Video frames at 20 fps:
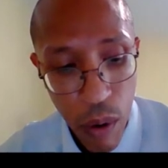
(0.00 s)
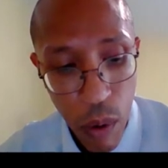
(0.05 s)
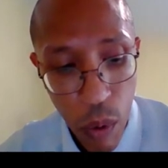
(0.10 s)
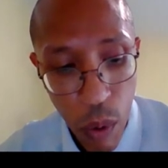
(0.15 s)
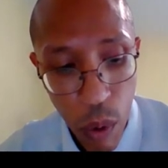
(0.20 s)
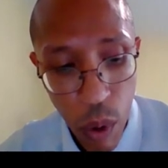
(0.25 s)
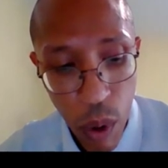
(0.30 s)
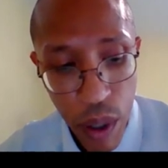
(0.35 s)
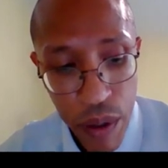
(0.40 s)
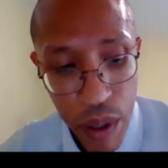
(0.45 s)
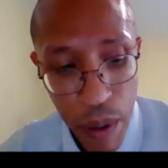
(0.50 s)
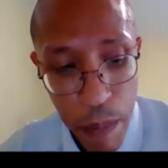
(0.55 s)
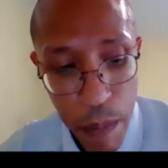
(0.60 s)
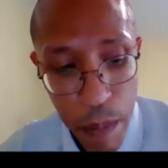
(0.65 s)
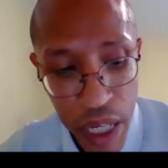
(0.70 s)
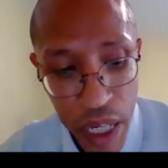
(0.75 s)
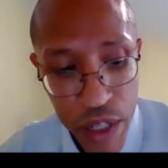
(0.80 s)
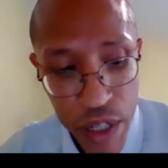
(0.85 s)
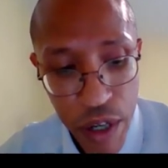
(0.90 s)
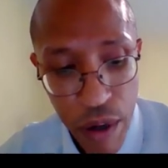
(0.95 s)
or the
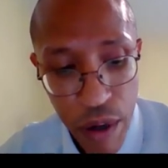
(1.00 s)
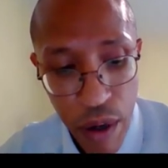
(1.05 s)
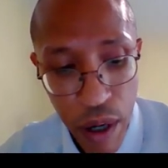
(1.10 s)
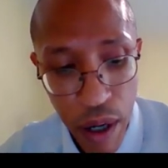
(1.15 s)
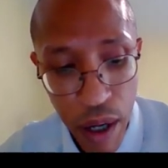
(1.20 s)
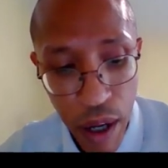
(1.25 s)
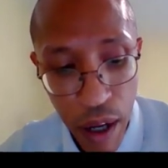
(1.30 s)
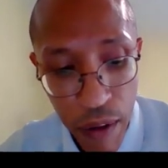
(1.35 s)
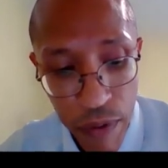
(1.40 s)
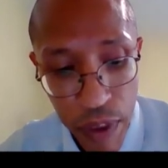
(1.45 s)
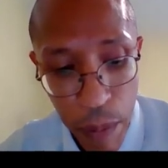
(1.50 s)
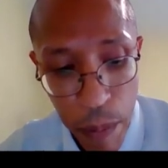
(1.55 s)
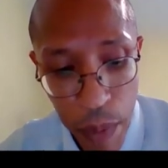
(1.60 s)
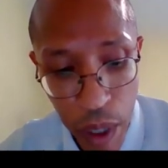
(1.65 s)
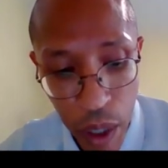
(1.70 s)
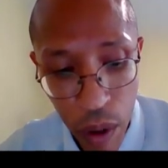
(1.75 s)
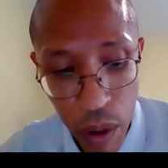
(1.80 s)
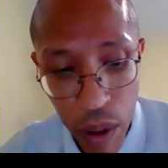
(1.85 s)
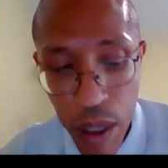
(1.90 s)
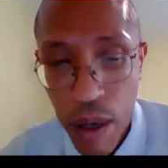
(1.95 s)
mixture of the
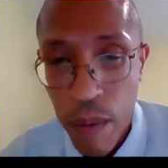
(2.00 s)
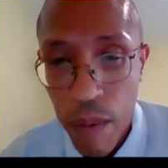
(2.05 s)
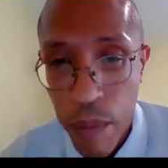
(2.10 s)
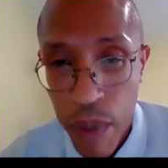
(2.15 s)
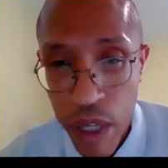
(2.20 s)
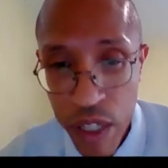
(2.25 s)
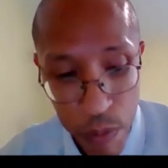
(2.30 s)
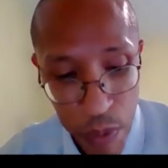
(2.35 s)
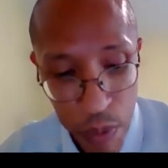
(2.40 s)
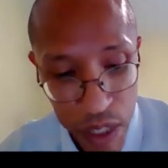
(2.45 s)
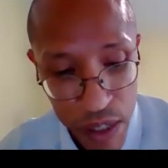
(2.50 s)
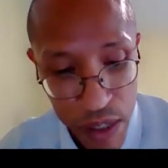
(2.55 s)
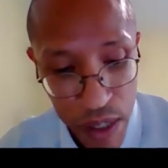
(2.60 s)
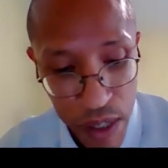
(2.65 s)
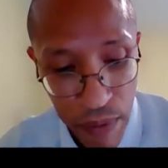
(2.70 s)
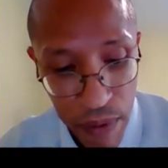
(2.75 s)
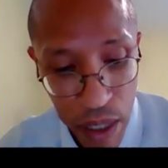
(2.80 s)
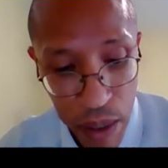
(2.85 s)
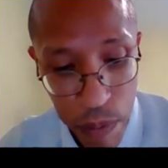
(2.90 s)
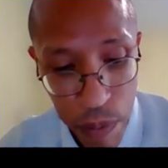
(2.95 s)
milk must be
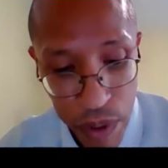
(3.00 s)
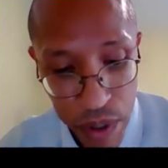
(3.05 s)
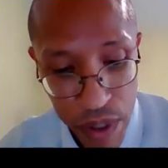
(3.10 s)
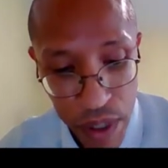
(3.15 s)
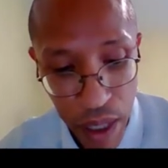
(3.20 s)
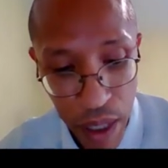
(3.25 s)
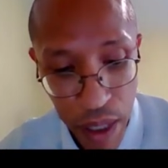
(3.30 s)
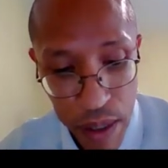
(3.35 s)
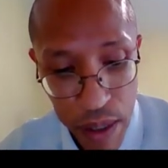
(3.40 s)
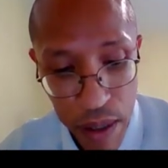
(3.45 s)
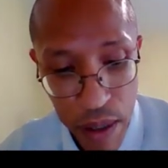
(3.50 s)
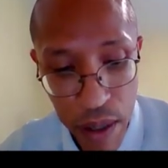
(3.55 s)
70%.